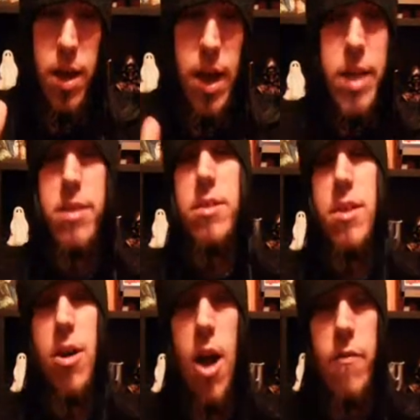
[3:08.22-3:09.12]
Hate to
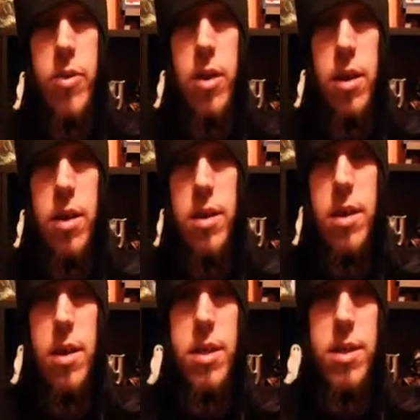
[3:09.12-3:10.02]
start off the
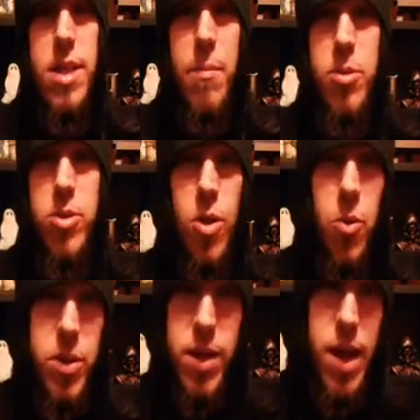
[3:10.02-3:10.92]
this
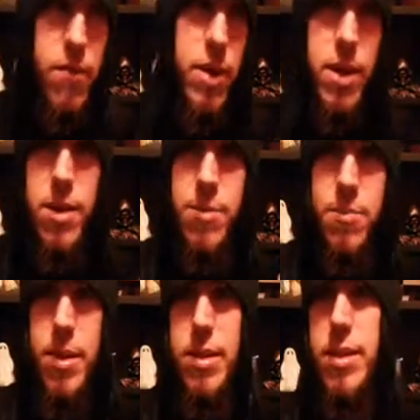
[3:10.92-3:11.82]
episode with kind of like a
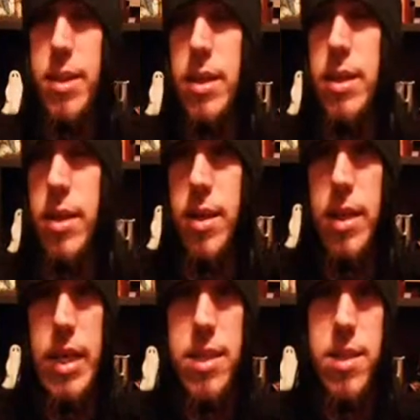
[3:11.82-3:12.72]
basically a,
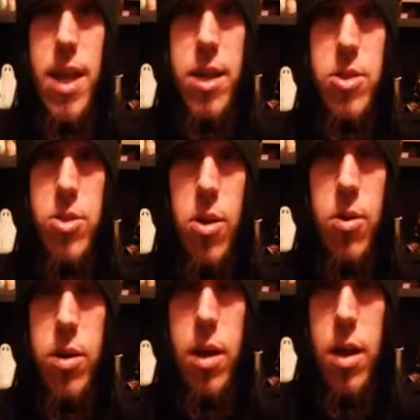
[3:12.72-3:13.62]
an inside
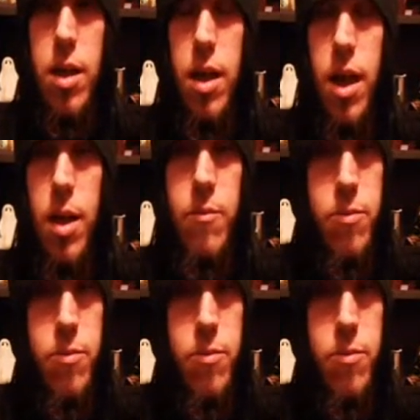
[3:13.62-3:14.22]
joke, uh,